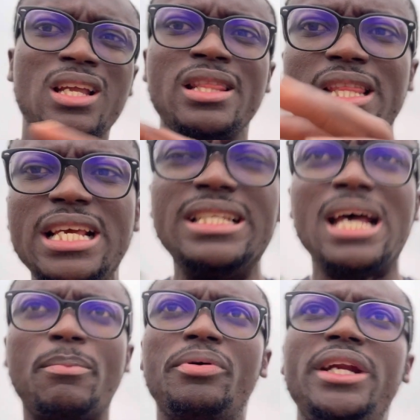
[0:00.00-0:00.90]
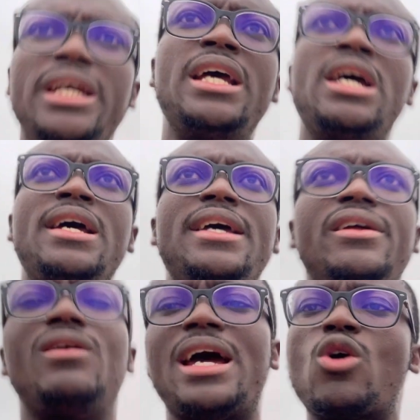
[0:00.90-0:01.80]
these are pretty,
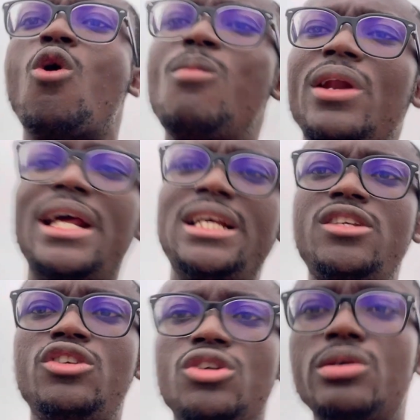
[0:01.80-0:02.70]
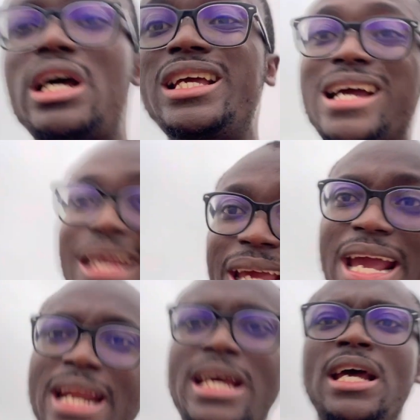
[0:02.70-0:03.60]
like common and easy jobs that you can
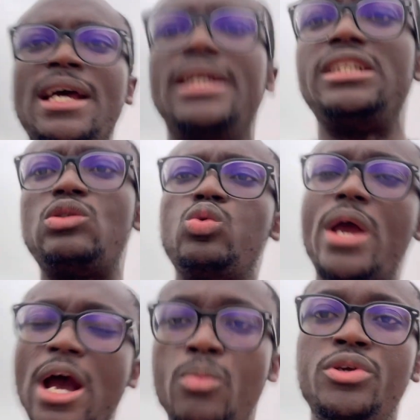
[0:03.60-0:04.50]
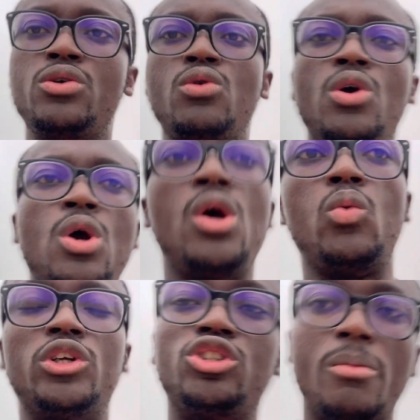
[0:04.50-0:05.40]
get just to help you
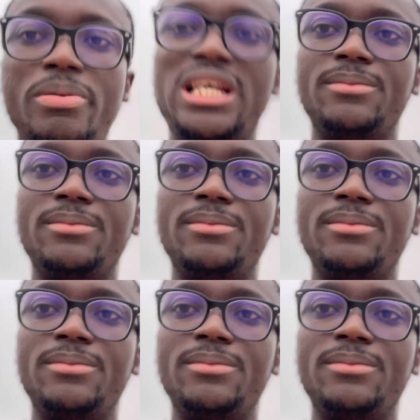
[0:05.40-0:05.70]
with your base.